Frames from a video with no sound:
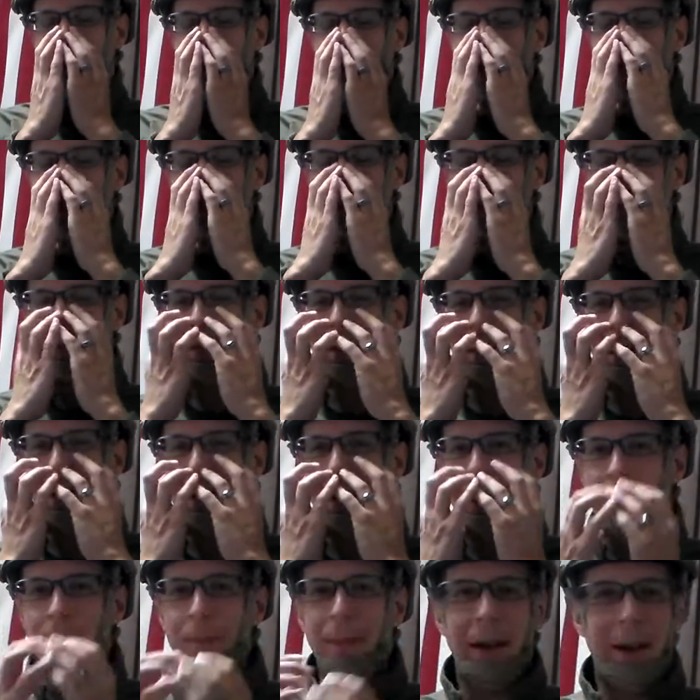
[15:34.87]
the chin strap, but
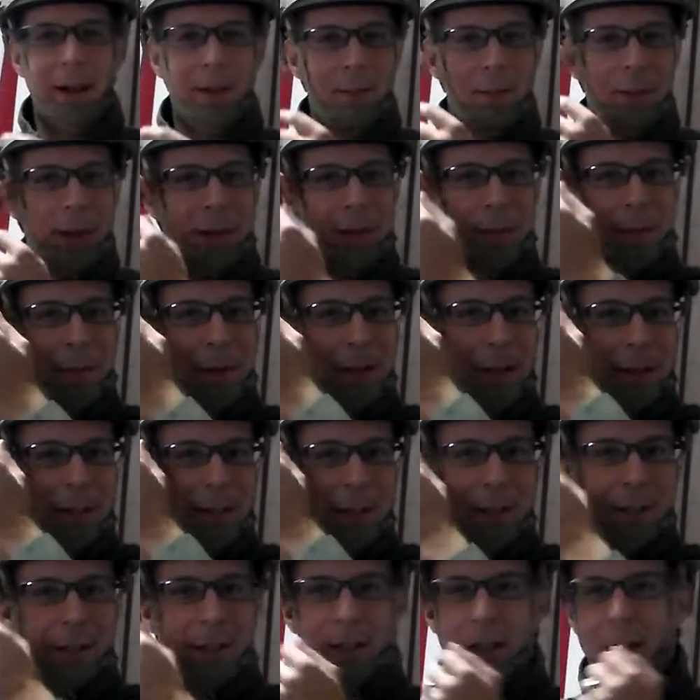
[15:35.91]
the mesh mask
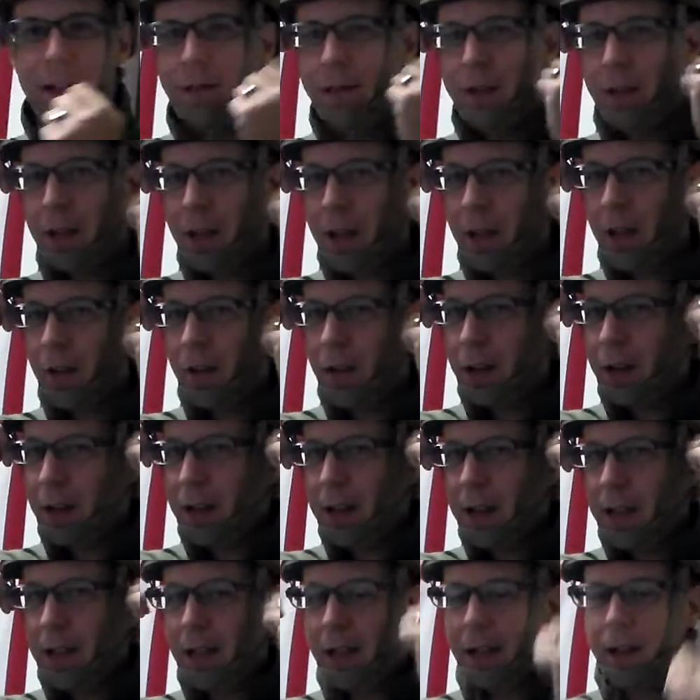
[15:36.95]
itself, and go
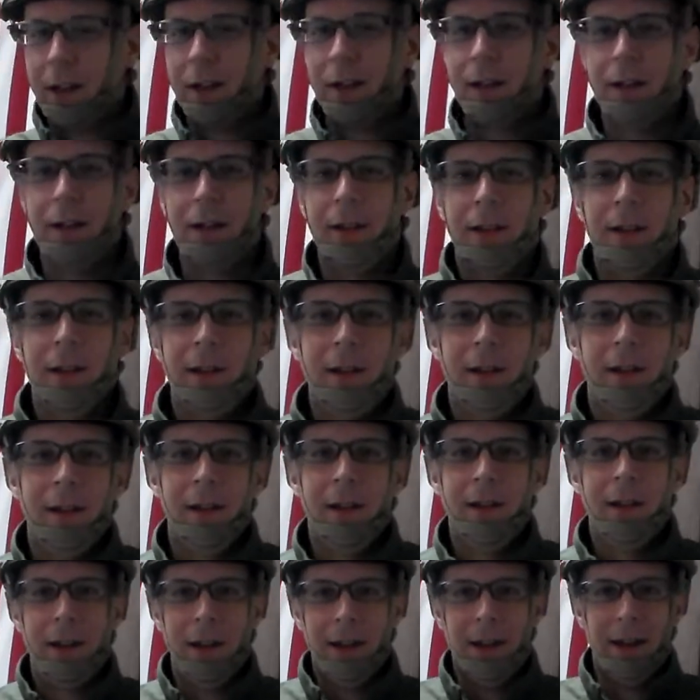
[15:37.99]
click,
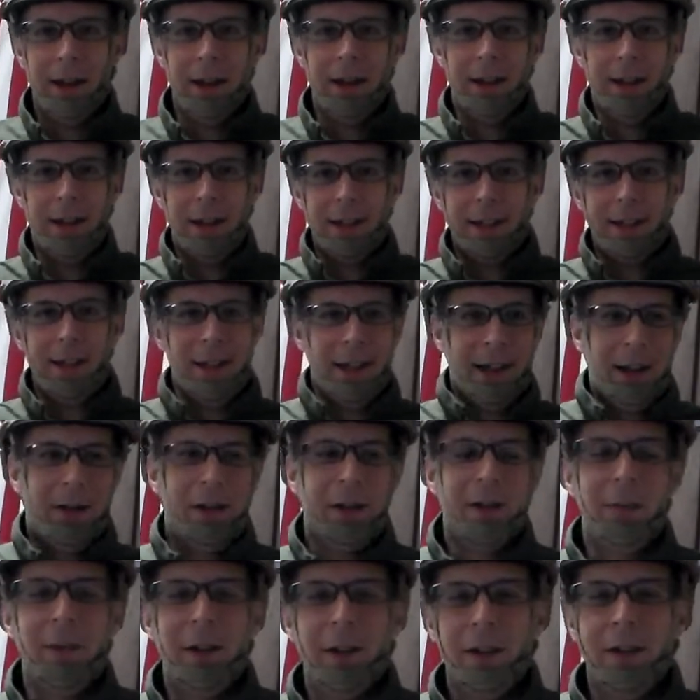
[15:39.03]
and that's it. I
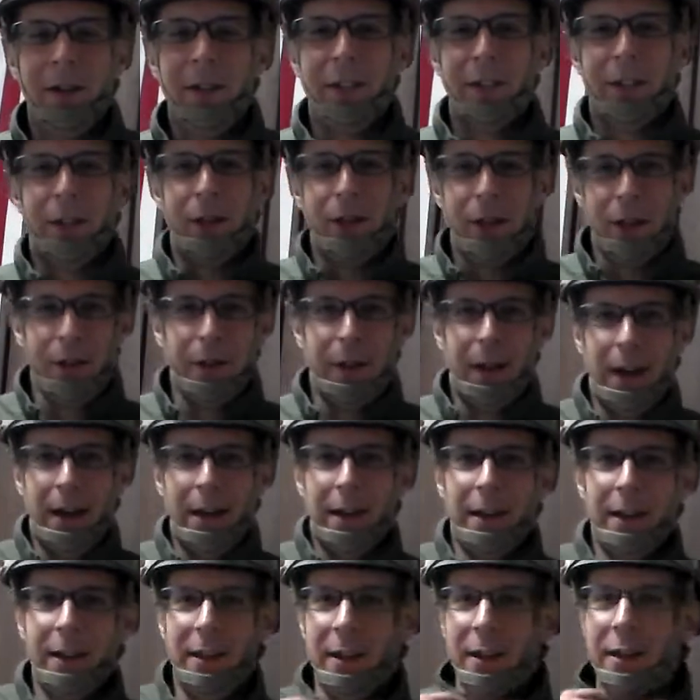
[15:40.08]
want to be able to just do
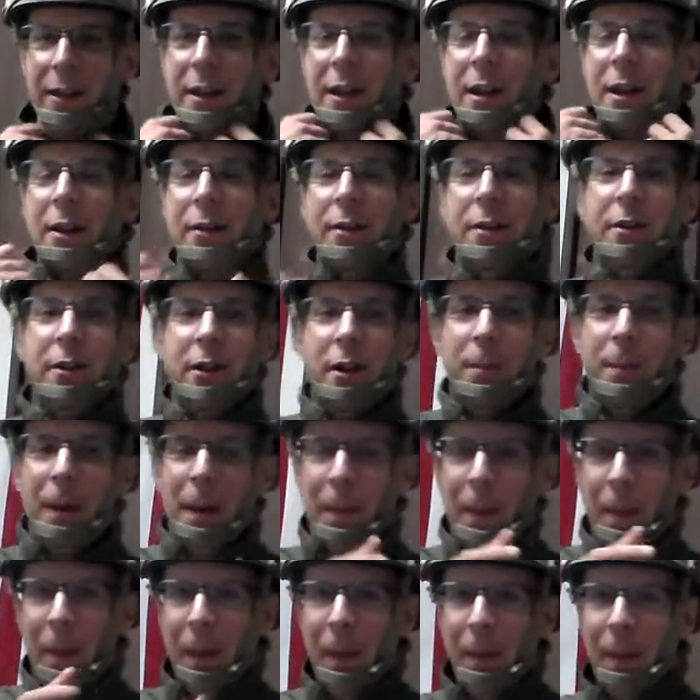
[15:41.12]
that, and then get out there and go
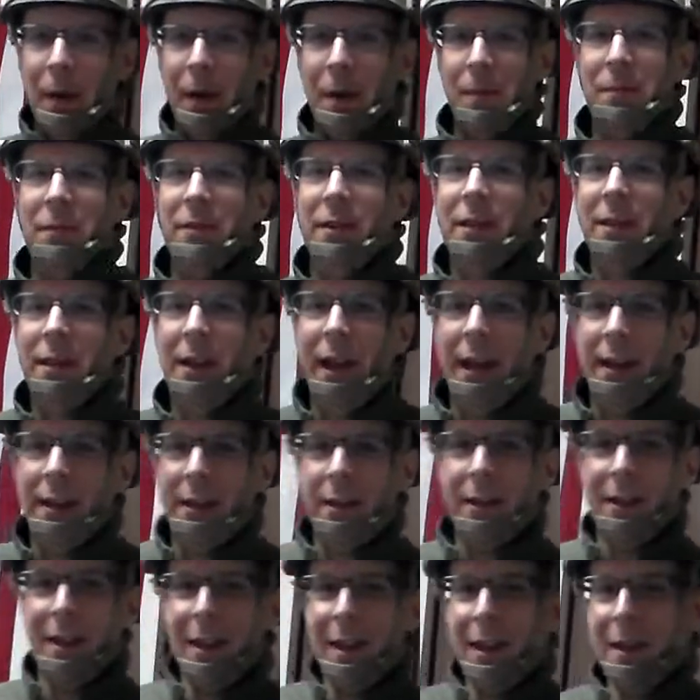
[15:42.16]
pop, pop, pop, pop, and then end
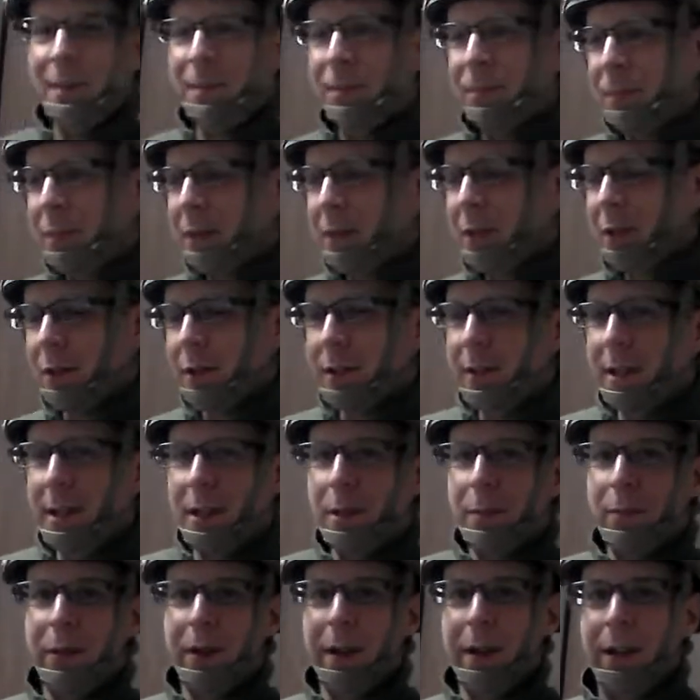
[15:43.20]
a game, go to take
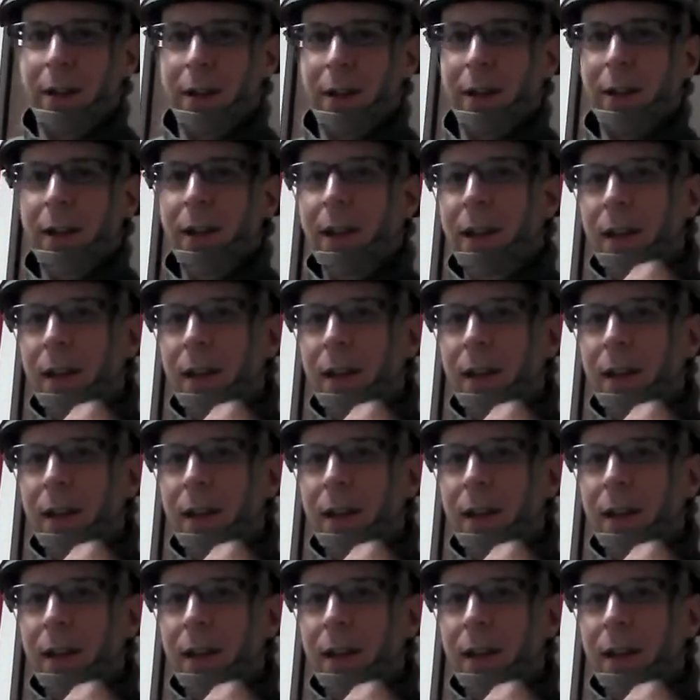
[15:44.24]
a break,